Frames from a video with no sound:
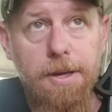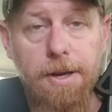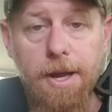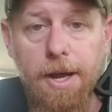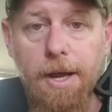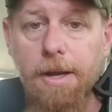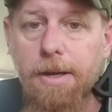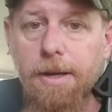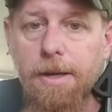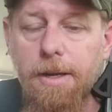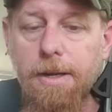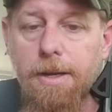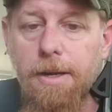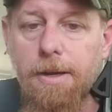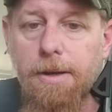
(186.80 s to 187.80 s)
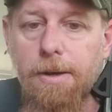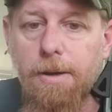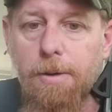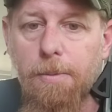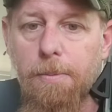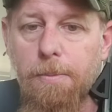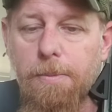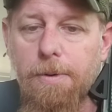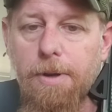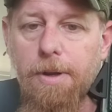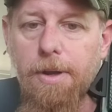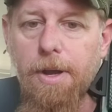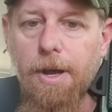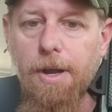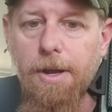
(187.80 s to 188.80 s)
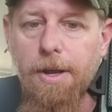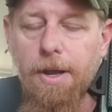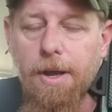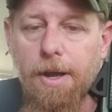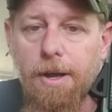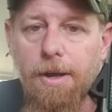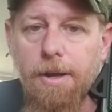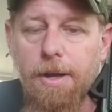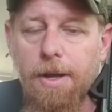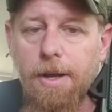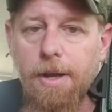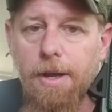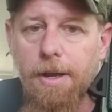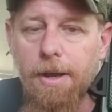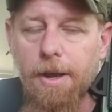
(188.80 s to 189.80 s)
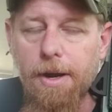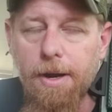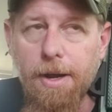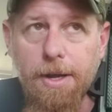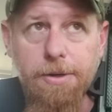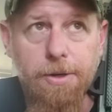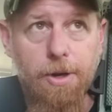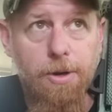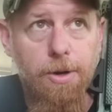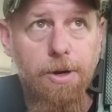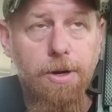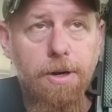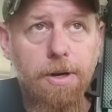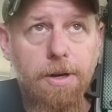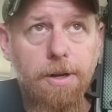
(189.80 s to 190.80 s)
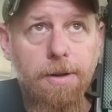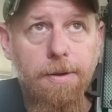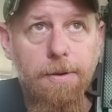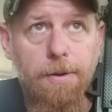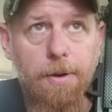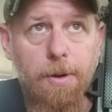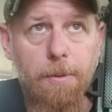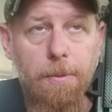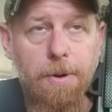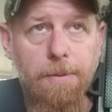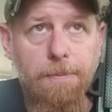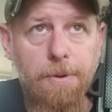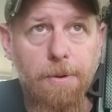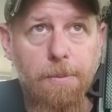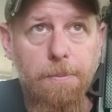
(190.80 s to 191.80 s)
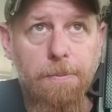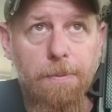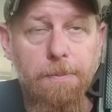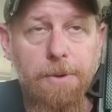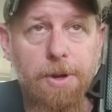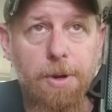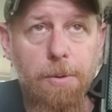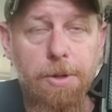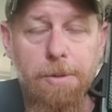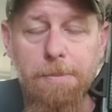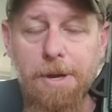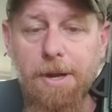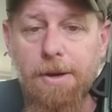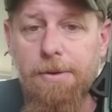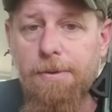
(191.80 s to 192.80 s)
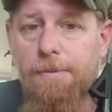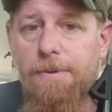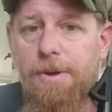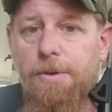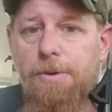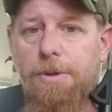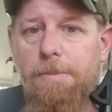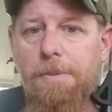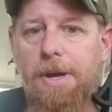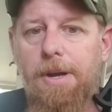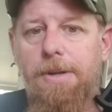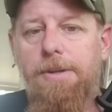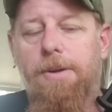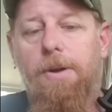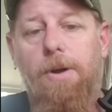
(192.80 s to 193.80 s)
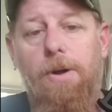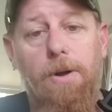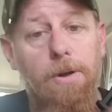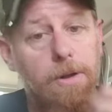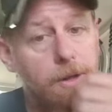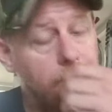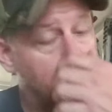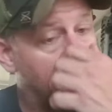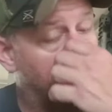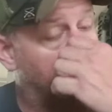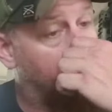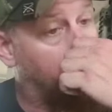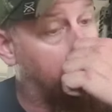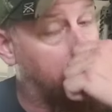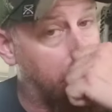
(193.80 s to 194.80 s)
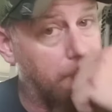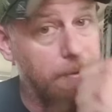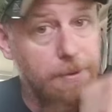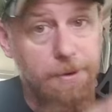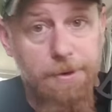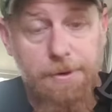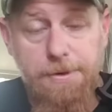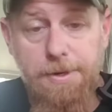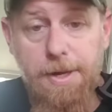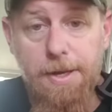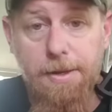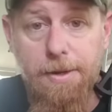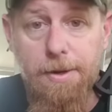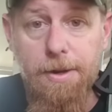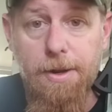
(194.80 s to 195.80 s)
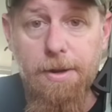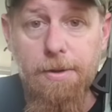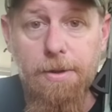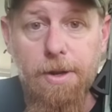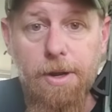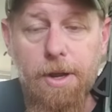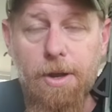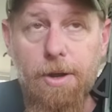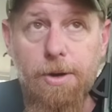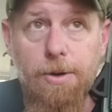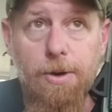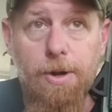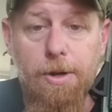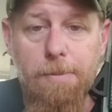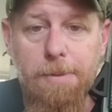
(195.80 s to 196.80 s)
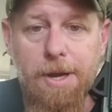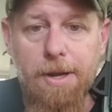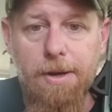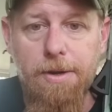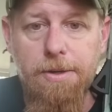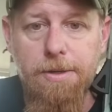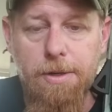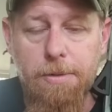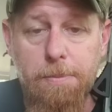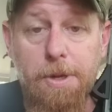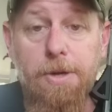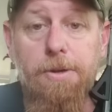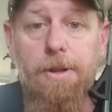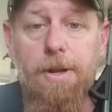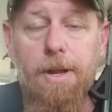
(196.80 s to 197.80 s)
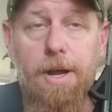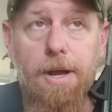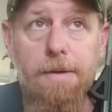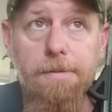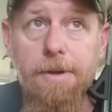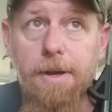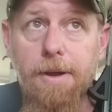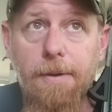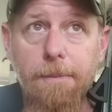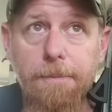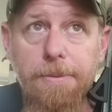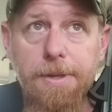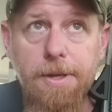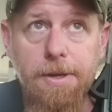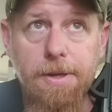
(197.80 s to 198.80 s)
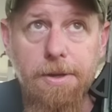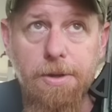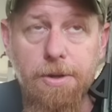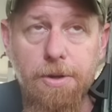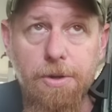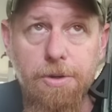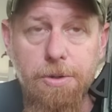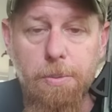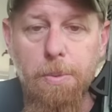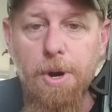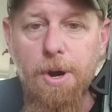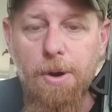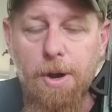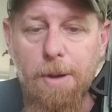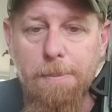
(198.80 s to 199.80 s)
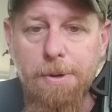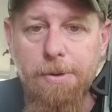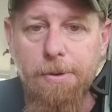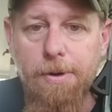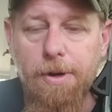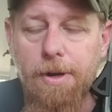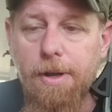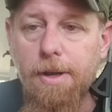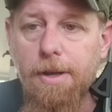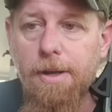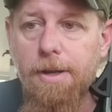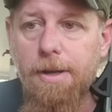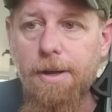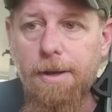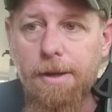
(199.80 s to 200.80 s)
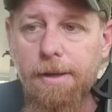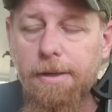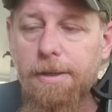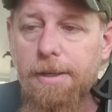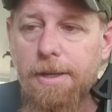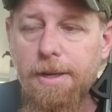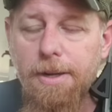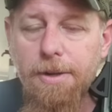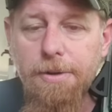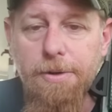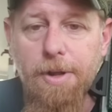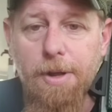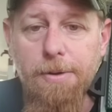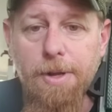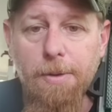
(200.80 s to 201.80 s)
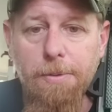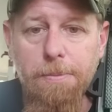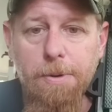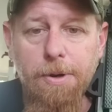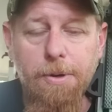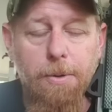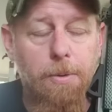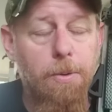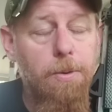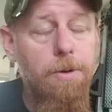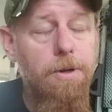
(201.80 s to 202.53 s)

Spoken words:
that, got a nice 100. And if you're familiar with the Manus, or if you use the Manus at all, you'll understand that a 100 on the Manus, especially live, is a rare opportunity. So that was pretty cool.